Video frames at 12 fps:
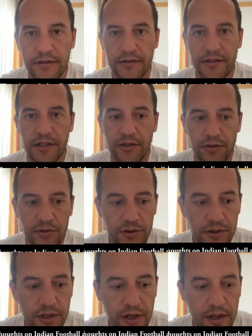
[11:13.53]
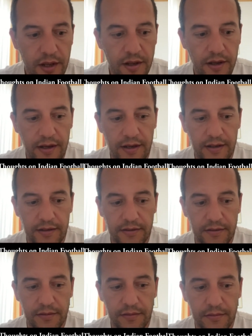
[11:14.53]
seasons,
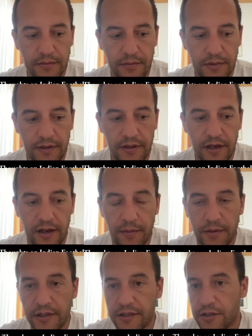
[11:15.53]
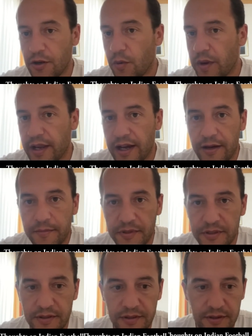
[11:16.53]
and the level is going up.
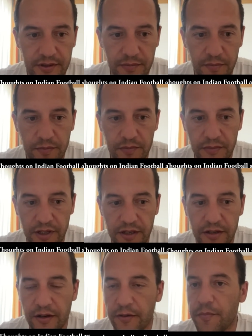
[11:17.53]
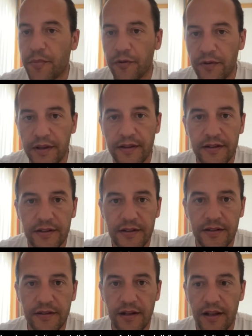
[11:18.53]
They are improving
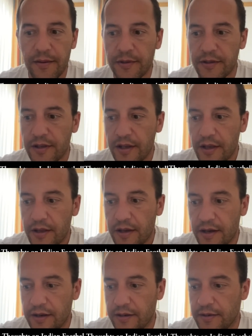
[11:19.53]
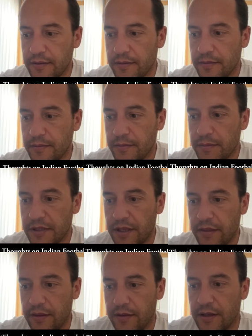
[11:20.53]
the level, but
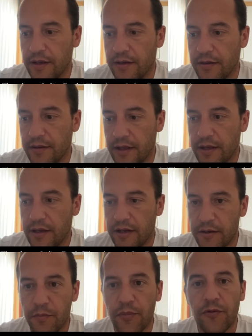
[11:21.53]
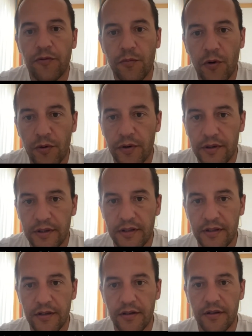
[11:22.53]
I think they can improve more
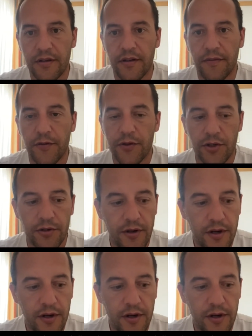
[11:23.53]
in the future.